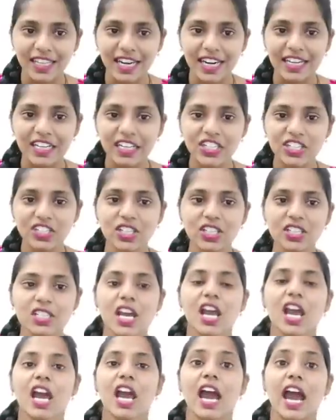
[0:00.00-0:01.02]
and conditions
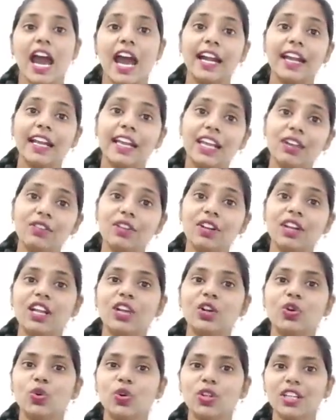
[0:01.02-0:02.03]
and even
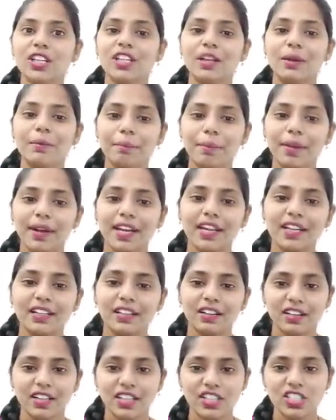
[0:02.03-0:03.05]
including the temperate
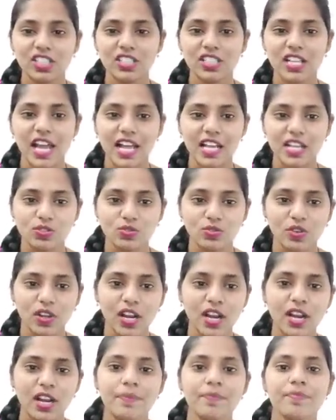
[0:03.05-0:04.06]
regions as
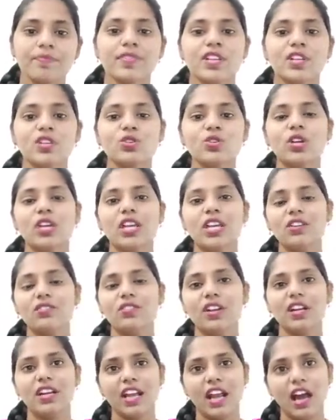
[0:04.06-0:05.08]
well so
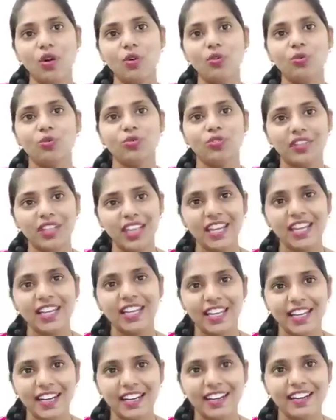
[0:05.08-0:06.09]
even now they
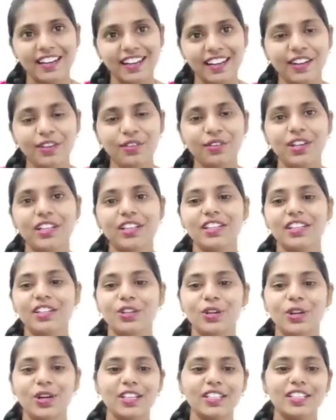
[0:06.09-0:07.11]
can live in the
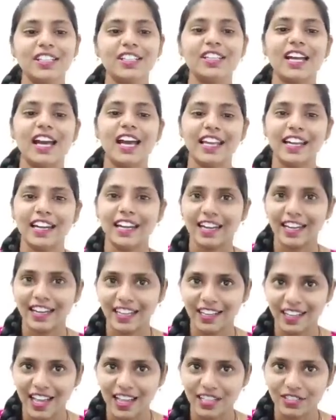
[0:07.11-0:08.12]
northern
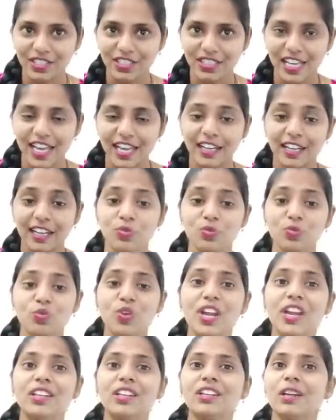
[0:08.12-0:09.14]
ireland and as well as ireland
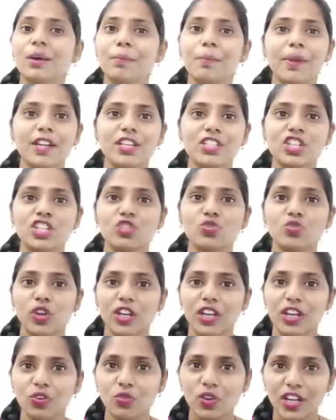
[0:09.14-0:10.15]
where the temperature is
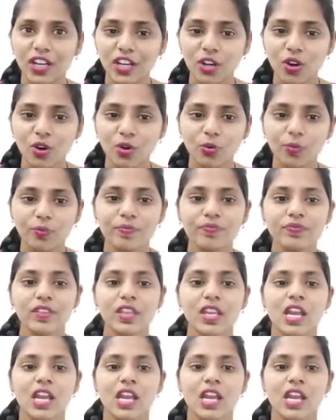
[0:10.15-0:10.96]
very very low